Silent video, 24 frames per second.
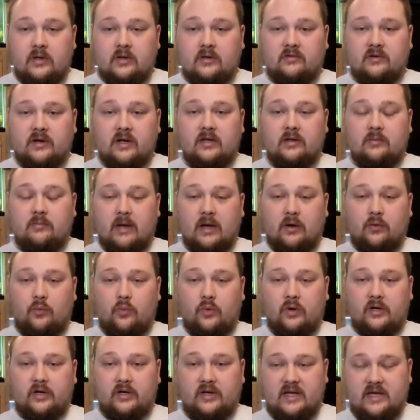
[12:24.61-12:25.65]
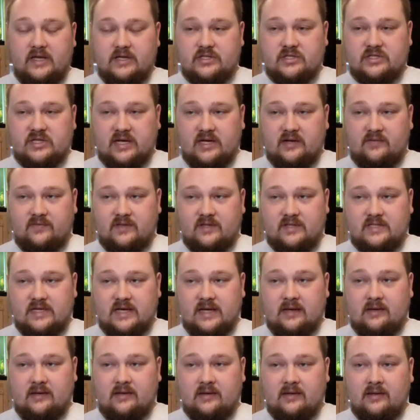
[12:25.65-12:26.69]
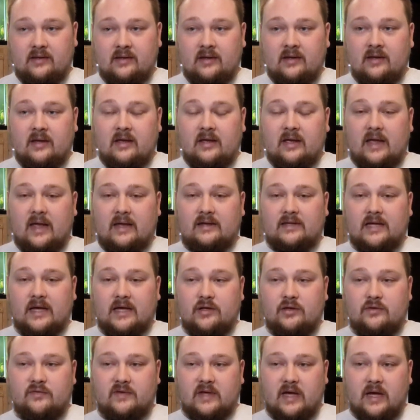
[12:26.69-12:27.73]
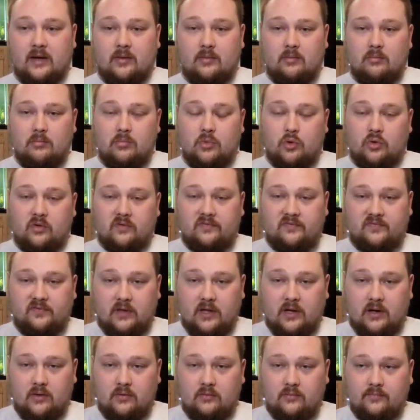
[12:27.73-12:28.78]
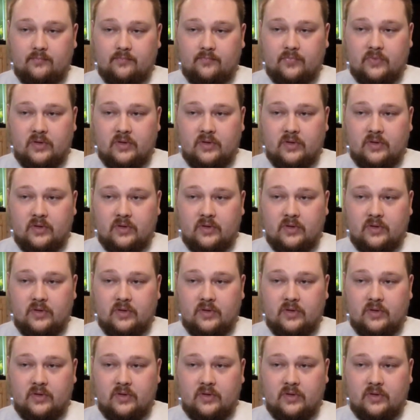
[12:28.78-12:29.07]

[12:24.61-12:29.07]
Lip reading: right? Mount one on each side of the tank, and now you've got more flow,